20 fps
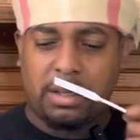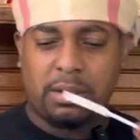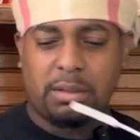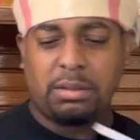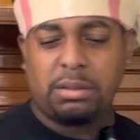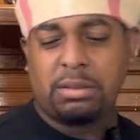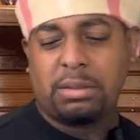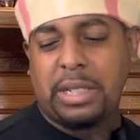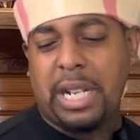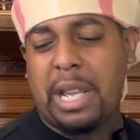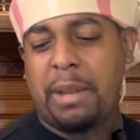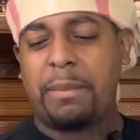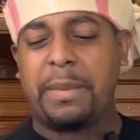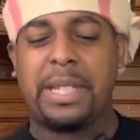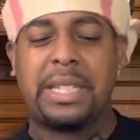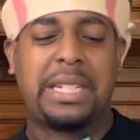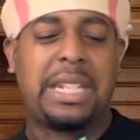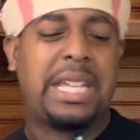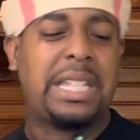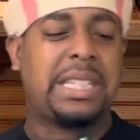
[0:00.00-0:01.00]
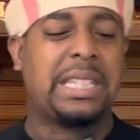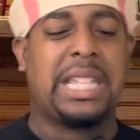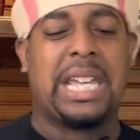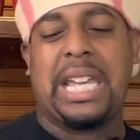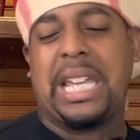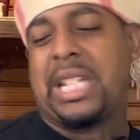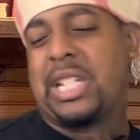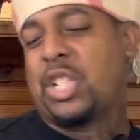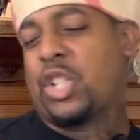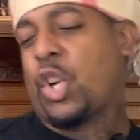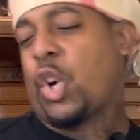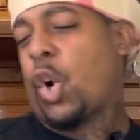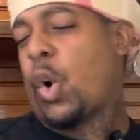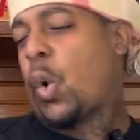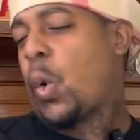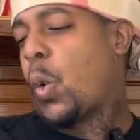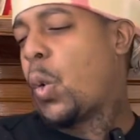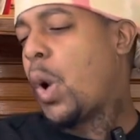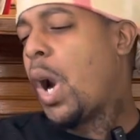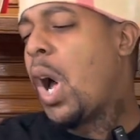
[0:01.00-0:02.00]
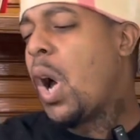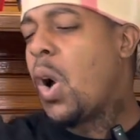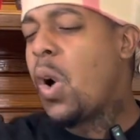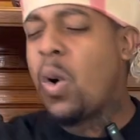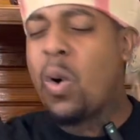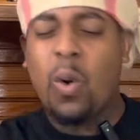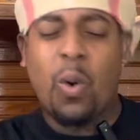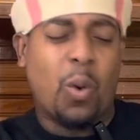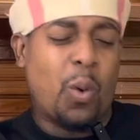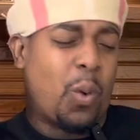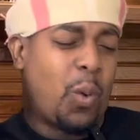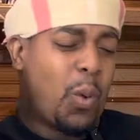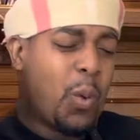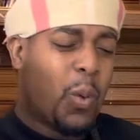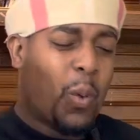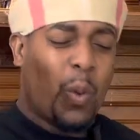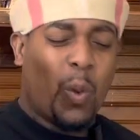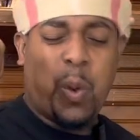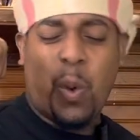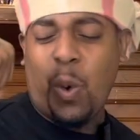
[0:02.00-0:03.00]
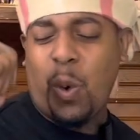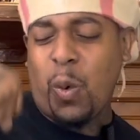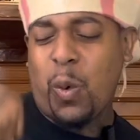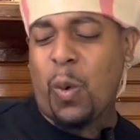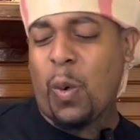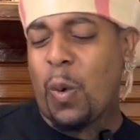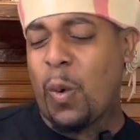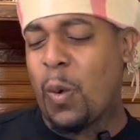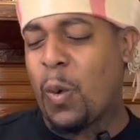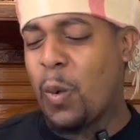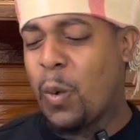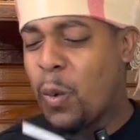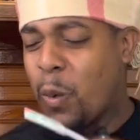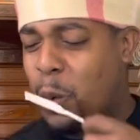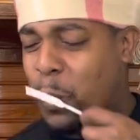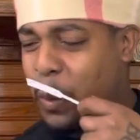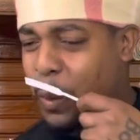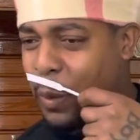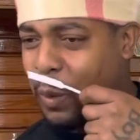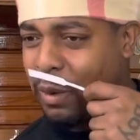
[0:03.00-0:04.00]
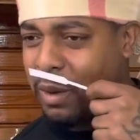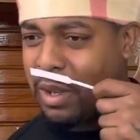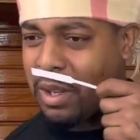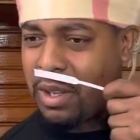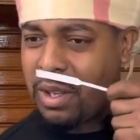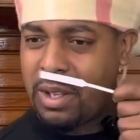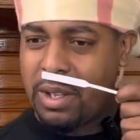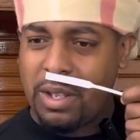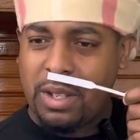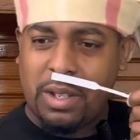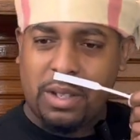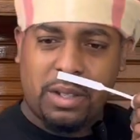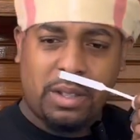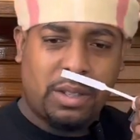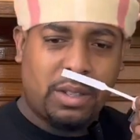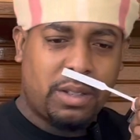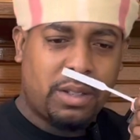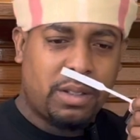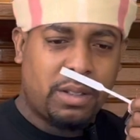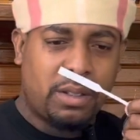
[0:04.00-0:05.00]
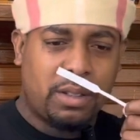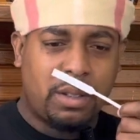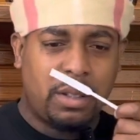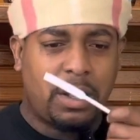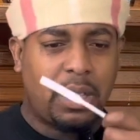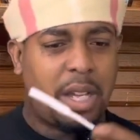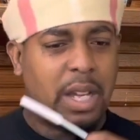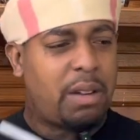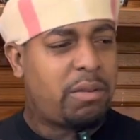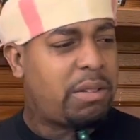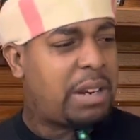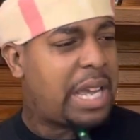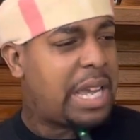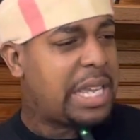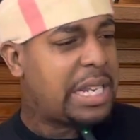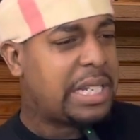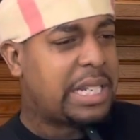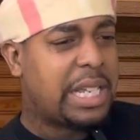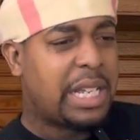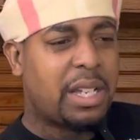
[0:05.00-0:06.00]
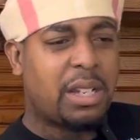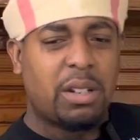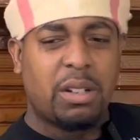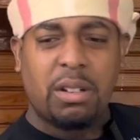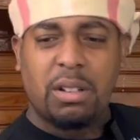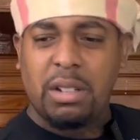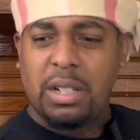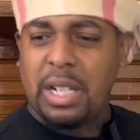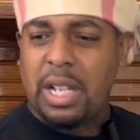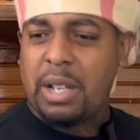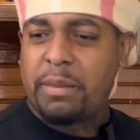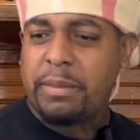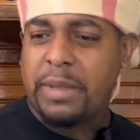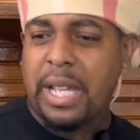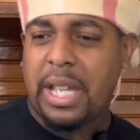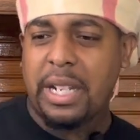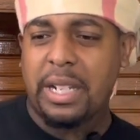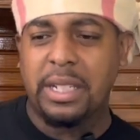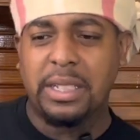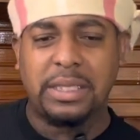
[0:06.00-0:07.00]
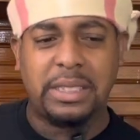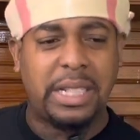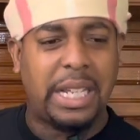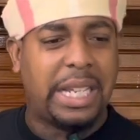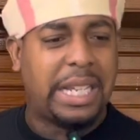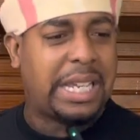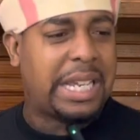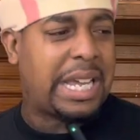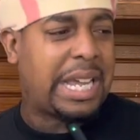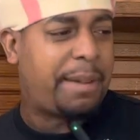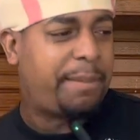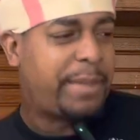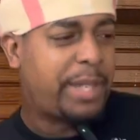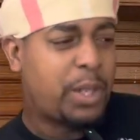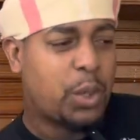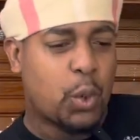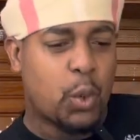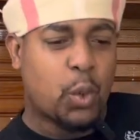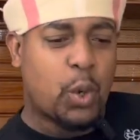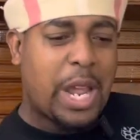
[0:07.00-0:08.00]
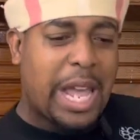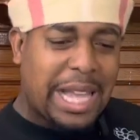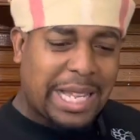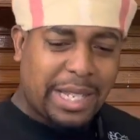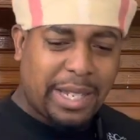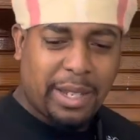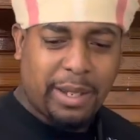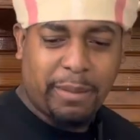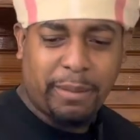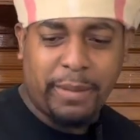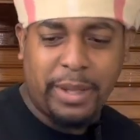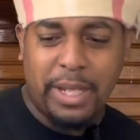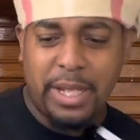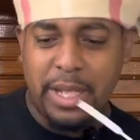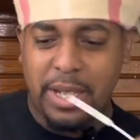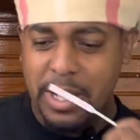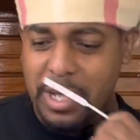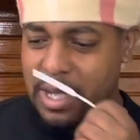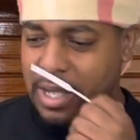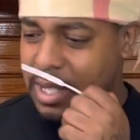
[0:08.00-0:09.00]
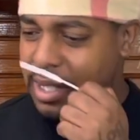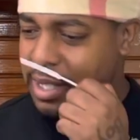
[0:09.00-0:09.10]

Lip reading: Ooh, that mean that thing strong. Ooh. All right, now hold up. Now this thing got me rocking, man.